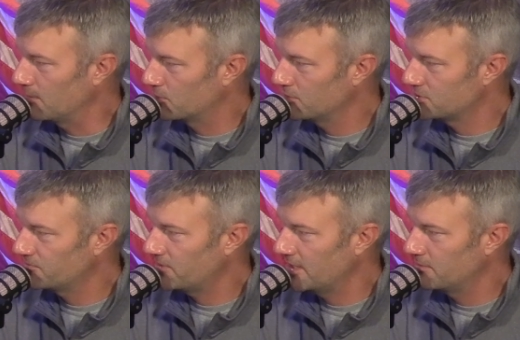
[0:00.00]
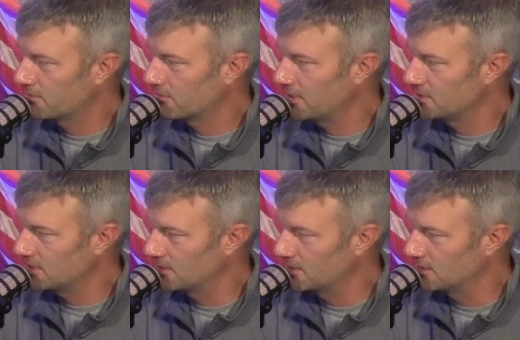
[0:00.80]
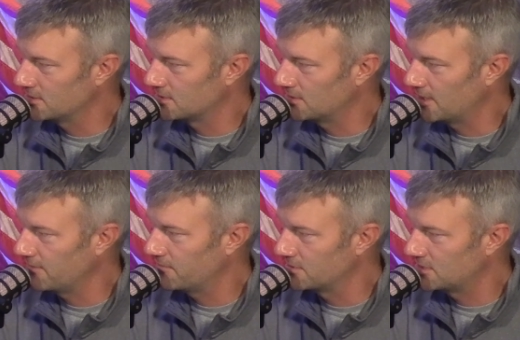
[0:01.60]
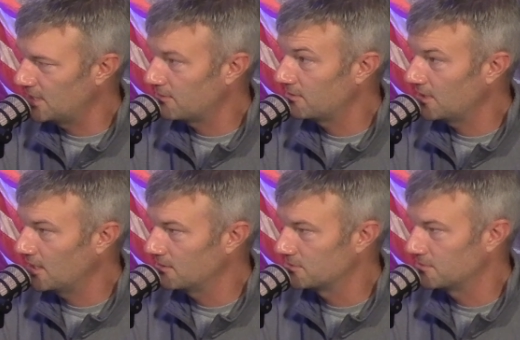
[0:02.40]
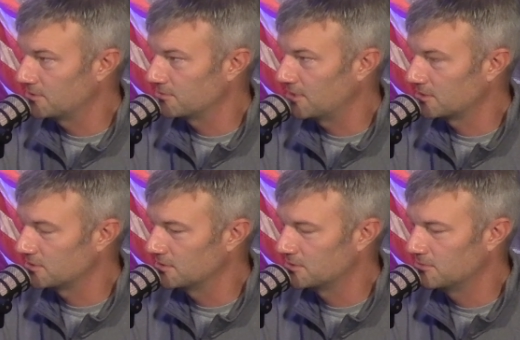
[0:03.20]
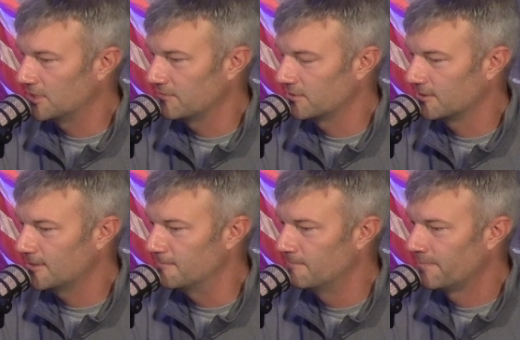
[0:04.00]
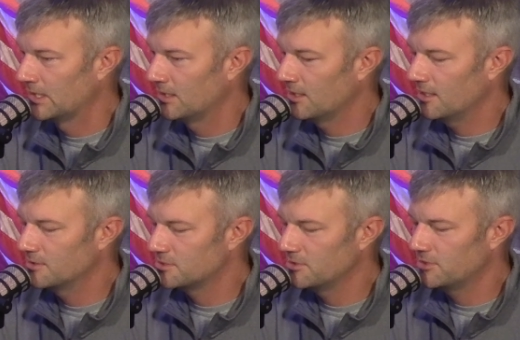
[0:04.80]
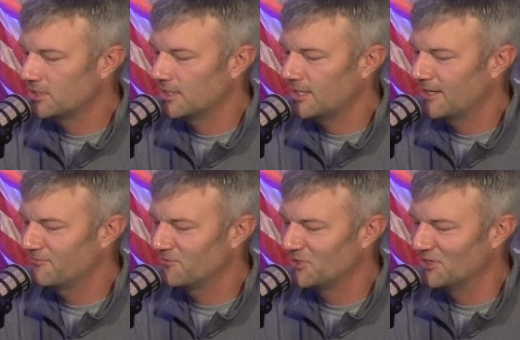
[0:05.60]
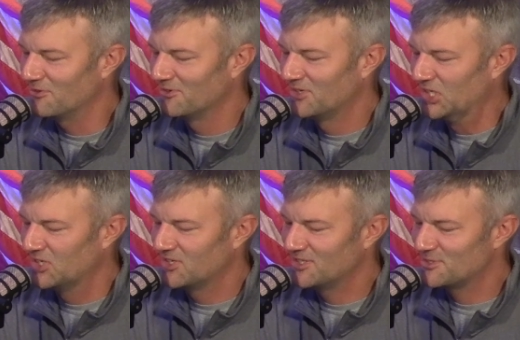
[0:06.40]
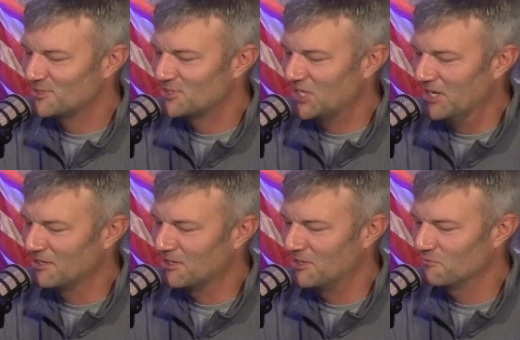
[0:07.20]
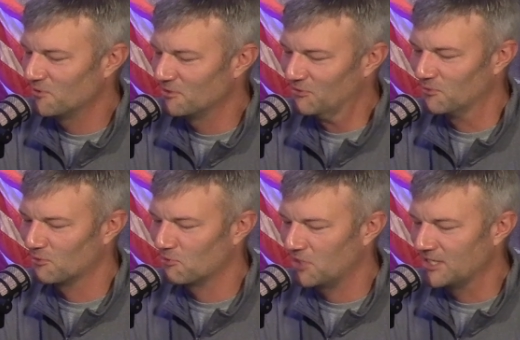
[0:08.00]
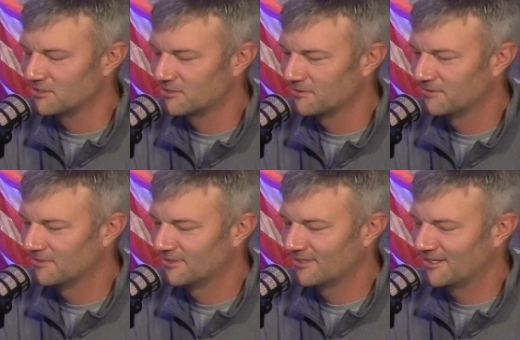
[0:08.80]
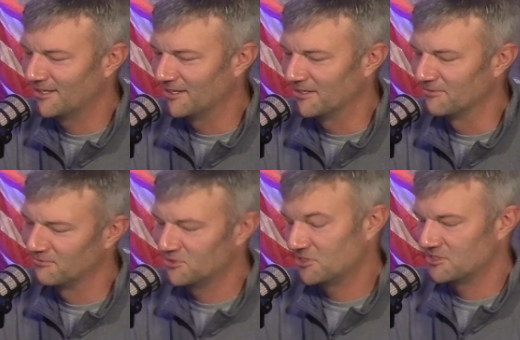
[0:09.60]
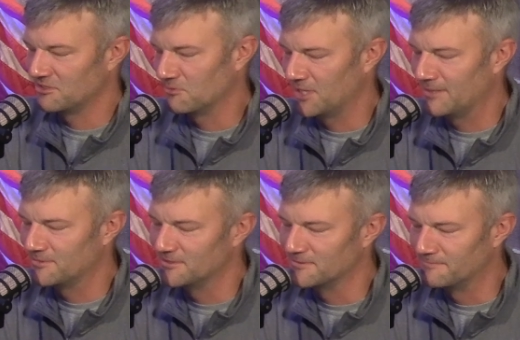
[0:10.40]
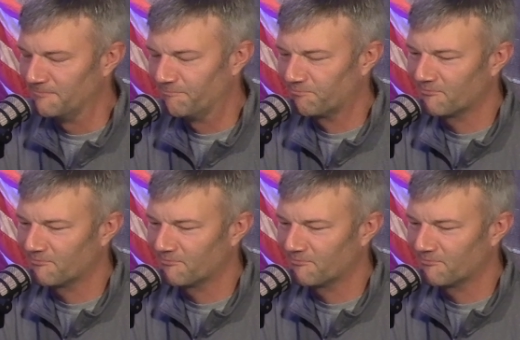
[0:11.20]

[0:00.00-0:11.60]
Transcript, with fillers: I'm crucified with Christ in his life, his death, and his resurrection, his new life to come. And so you can have, you know, just stand in confidence with Christ, which is in your baptism,